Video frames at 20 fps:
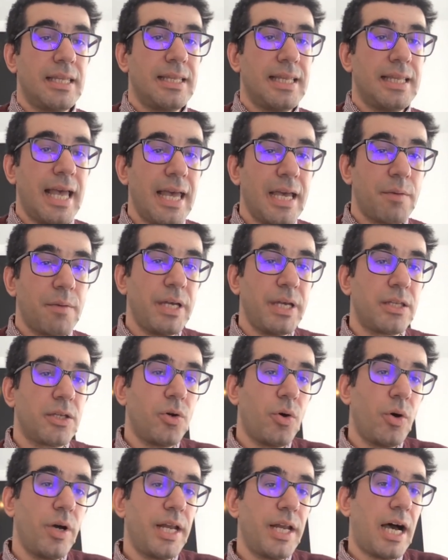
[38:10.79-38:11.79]
take
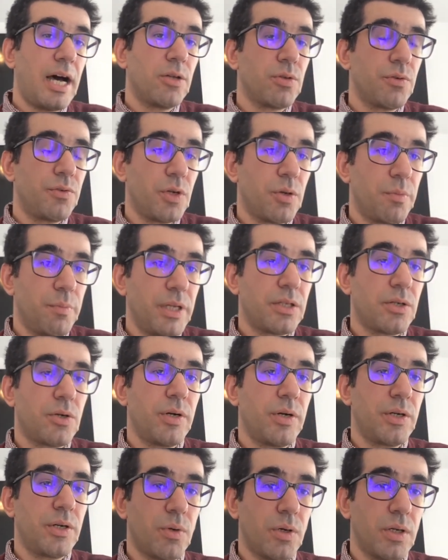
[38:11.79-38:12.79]
Bitcoin out of your
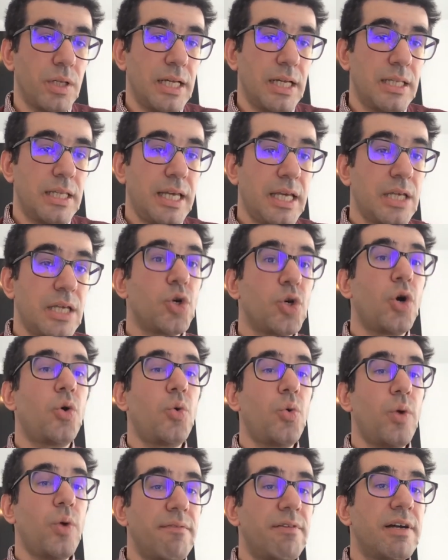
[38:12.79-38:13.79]
Bitcoin wallet is
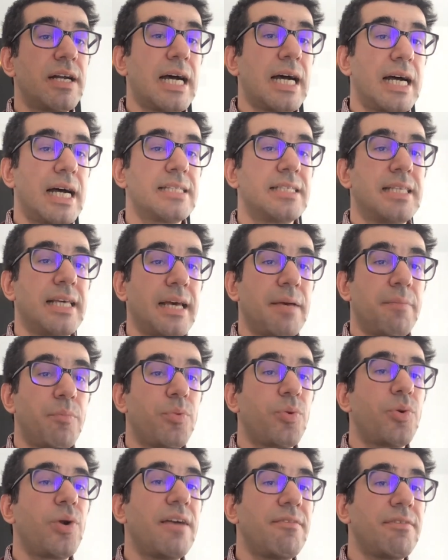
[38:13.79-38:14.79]
whoever has the
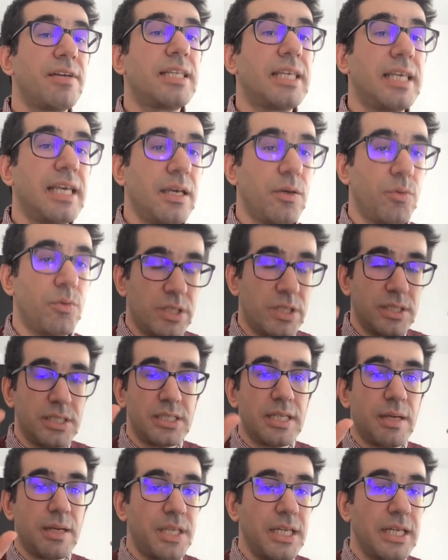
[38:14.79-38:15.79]
private key, which is
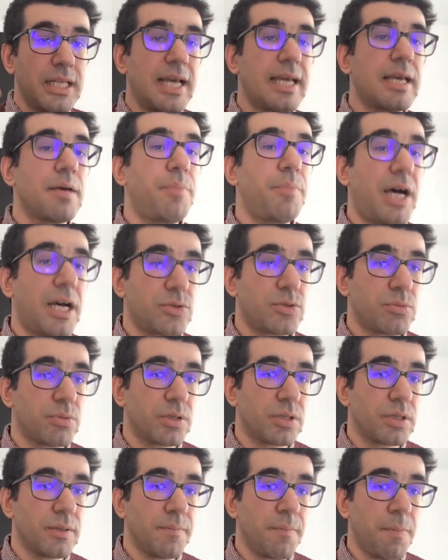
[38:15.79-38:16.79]
something like a password.